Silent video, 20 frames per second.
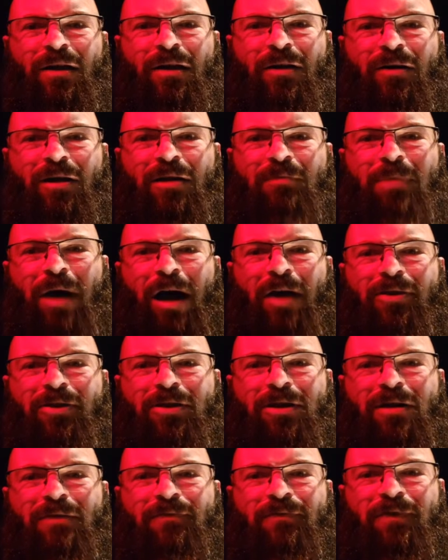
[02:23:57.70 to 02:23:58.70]
would it bother
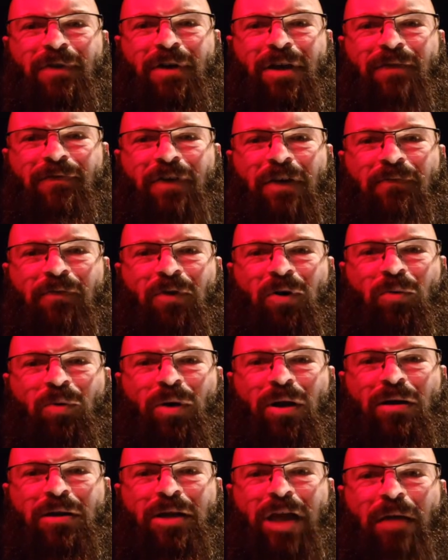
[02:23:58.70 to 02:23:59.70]
you if a
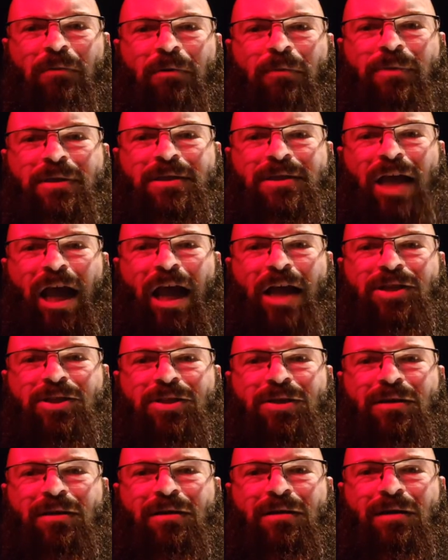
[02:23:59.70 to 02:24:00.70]
four-wheeler came up beside
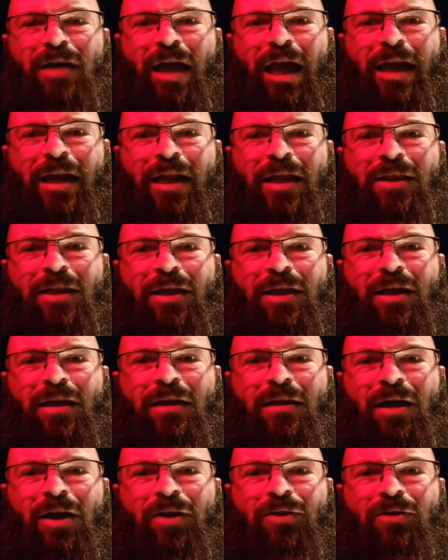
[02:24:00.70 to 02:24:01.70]
you and in
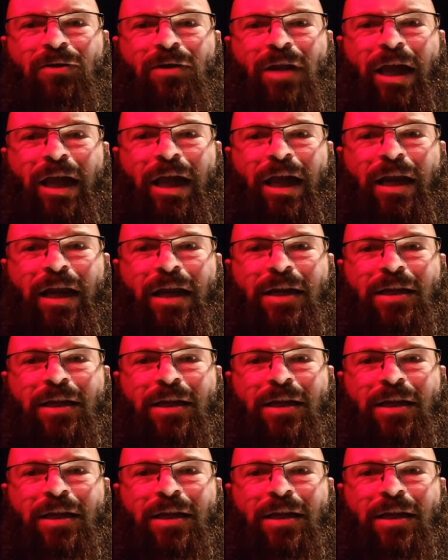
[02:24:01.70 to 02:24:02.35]
the other lane and